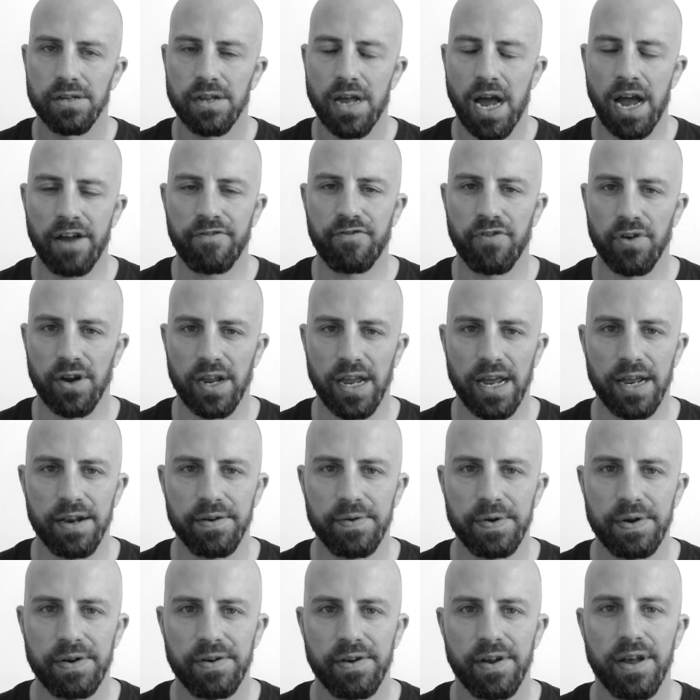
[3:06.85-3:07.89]
I
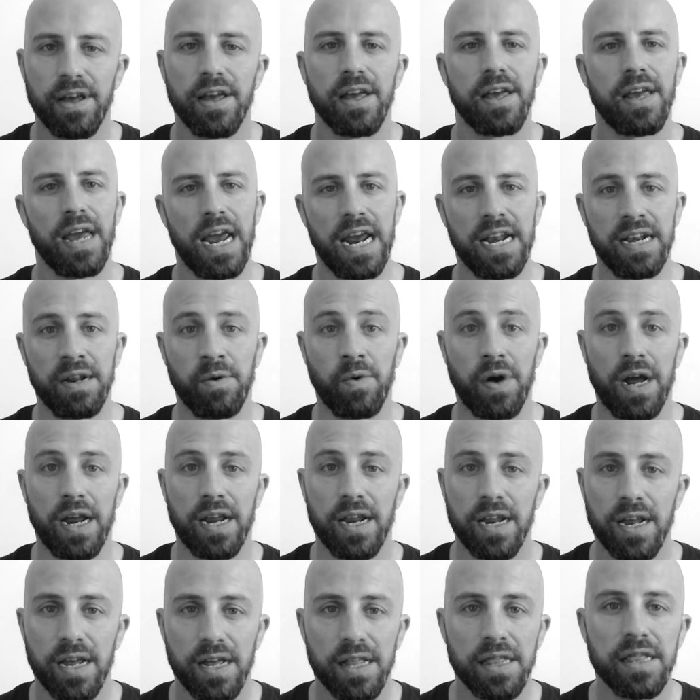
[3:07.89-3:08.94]
forget. Anyway,
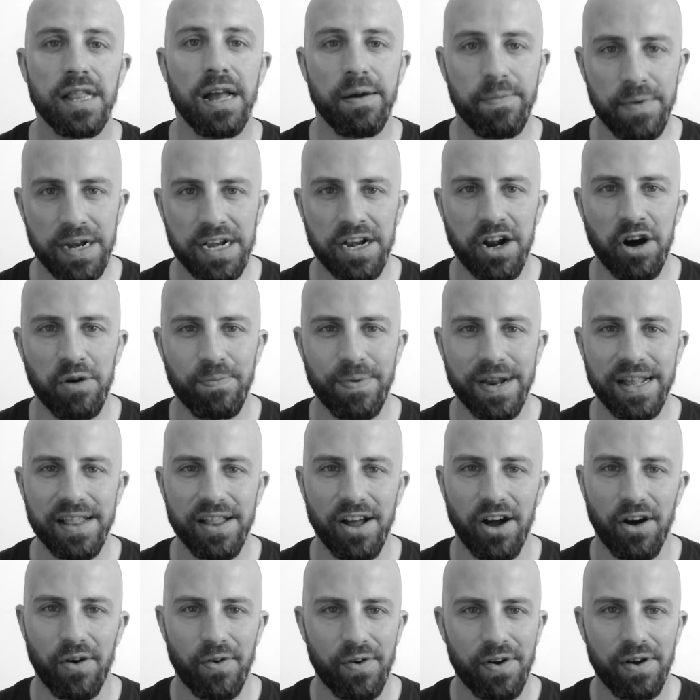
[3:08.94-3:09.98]
let me know
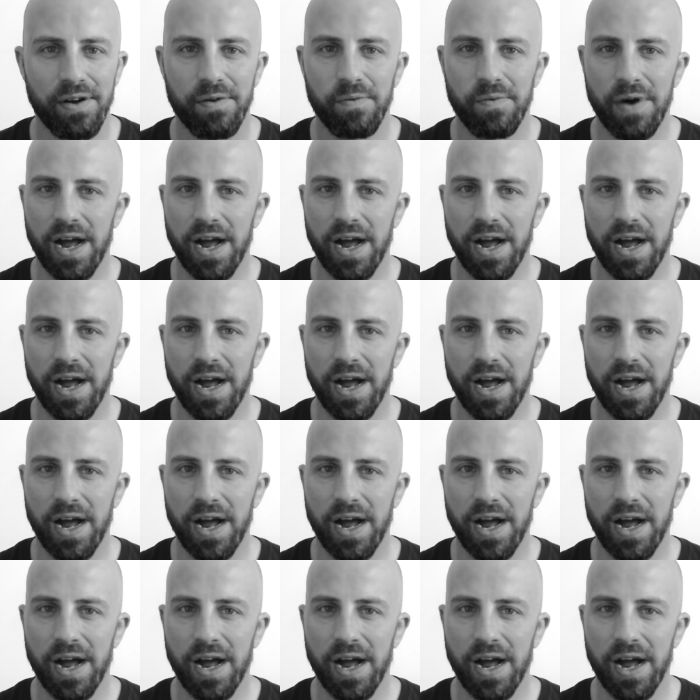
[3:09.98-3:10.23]
below.